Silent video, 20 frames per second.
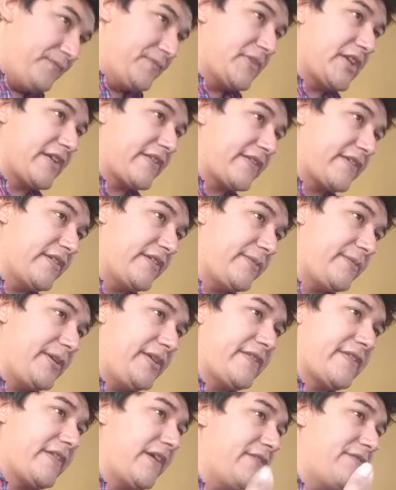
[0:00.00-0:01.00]
Excuse me,
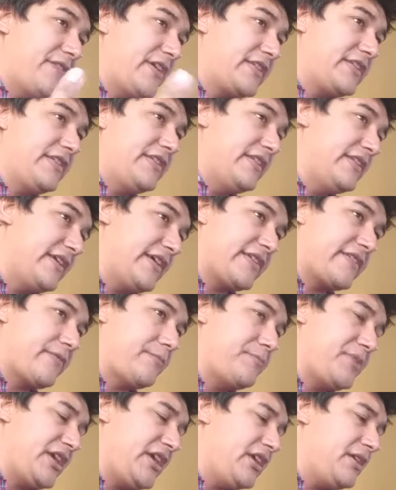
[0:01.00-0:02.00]
it's not affecting the
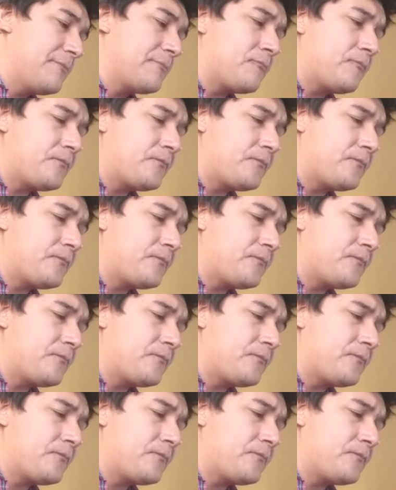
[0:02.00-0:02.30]
next beat.